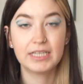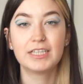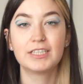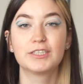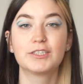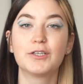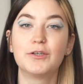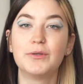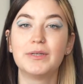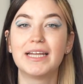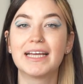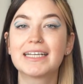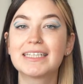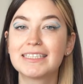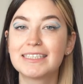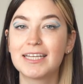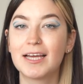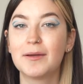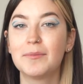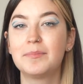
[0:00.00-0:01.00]
So
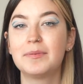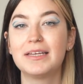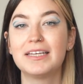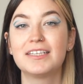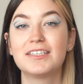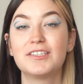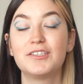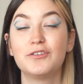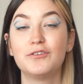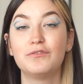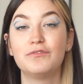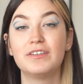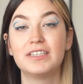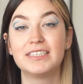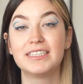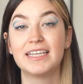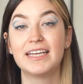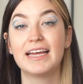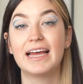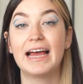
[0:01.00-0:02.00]
next up is to
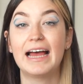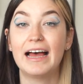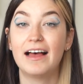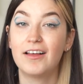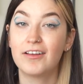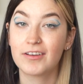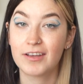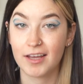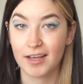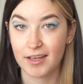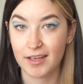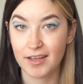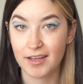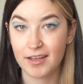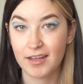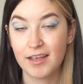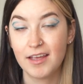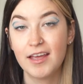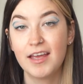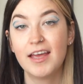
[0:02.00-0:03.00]
visit
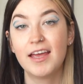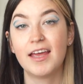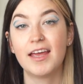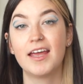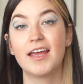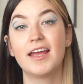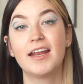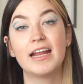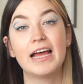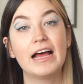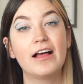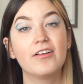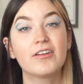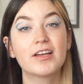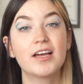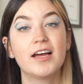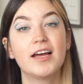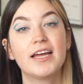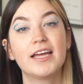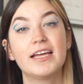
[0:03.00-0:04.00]
Alki, and
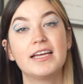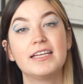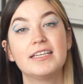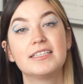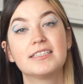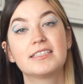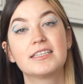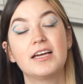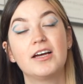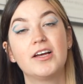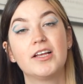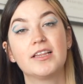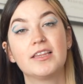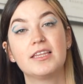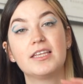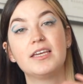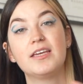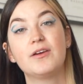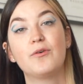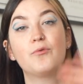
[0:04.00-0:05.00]
Alki is
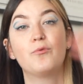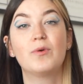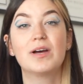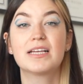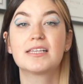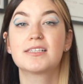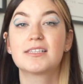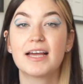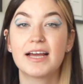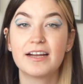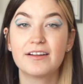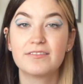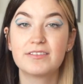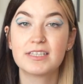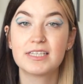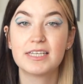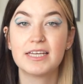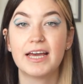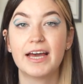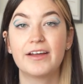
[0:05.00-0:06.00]
on the west side of
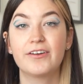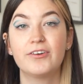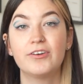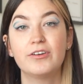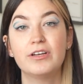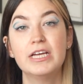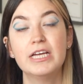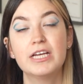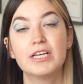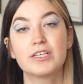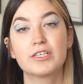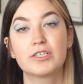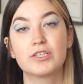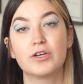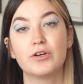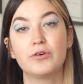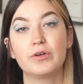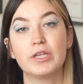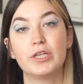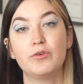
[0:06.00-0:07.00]
Seattle,
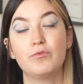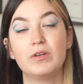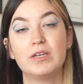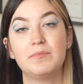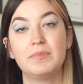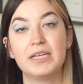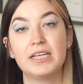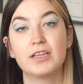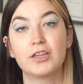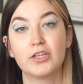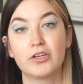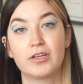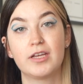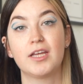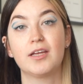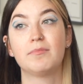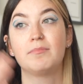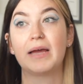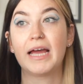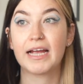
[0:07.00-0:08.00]
so you would be
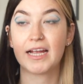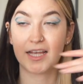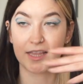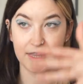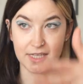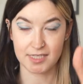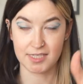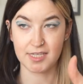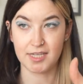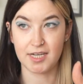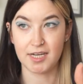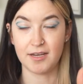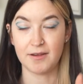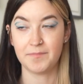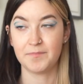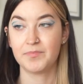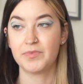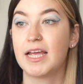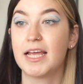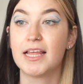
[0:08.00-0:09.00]
looking back at the
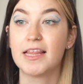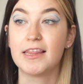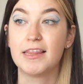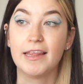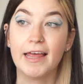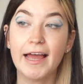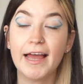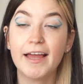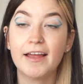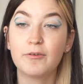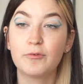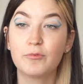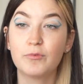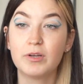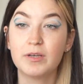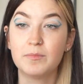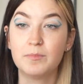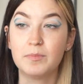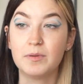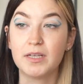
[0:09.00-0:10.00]
city, and that
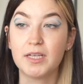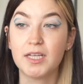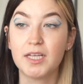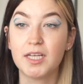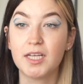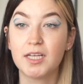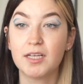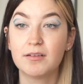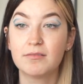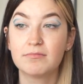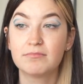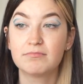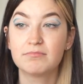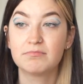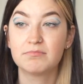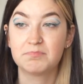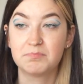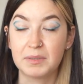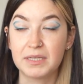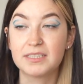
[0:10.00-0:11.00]
would be
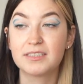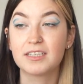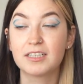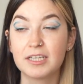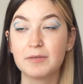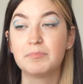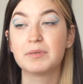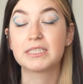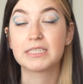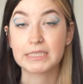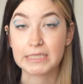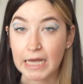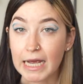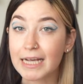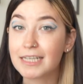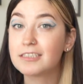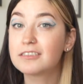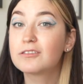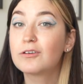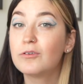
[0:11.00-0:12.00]
basically
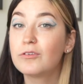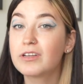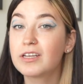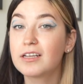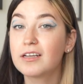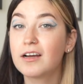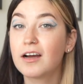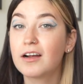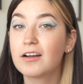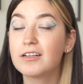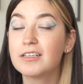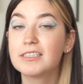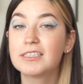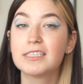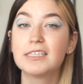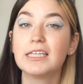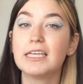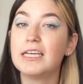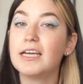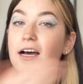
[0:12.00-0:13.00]
besides Golden
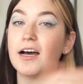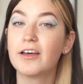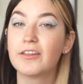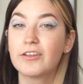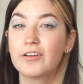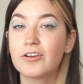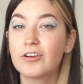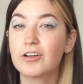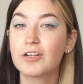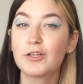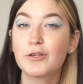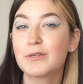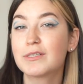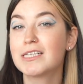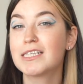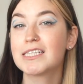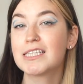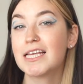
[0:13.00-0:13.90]
Gardens the other closest